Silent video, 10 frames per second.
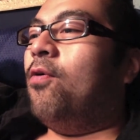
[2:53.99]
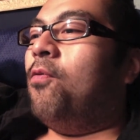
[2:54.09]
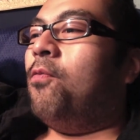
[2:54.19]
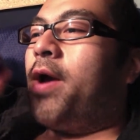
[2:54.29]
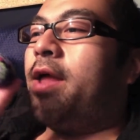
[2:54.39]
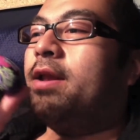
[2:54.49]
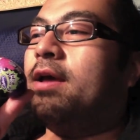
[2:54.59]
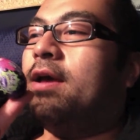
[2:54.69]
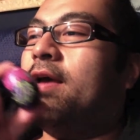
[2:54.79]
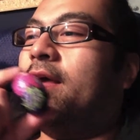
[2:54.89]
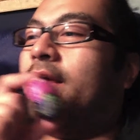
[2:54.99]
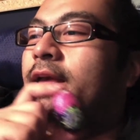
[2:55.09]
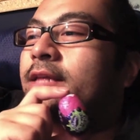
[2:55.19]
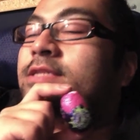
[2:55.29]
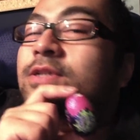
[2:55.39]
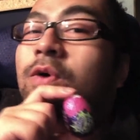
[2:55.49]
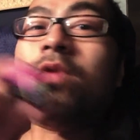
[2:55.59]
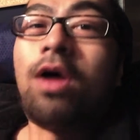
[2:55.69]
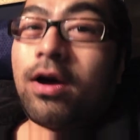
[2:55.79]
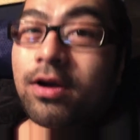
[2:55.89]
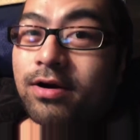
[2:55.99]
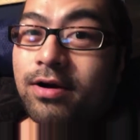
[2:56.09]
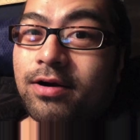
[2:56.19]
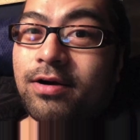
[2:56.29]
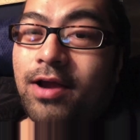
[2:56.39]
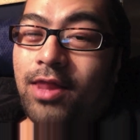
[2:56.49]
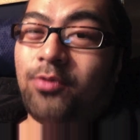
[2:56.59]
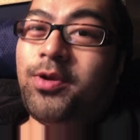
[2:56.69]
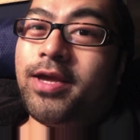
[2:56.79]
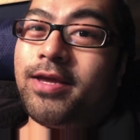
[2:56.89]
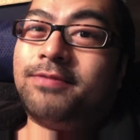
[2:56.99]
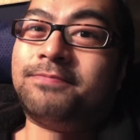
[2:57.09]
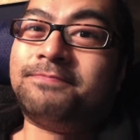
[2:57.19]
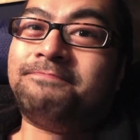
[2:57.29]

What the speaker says: when it's no longer Halloween,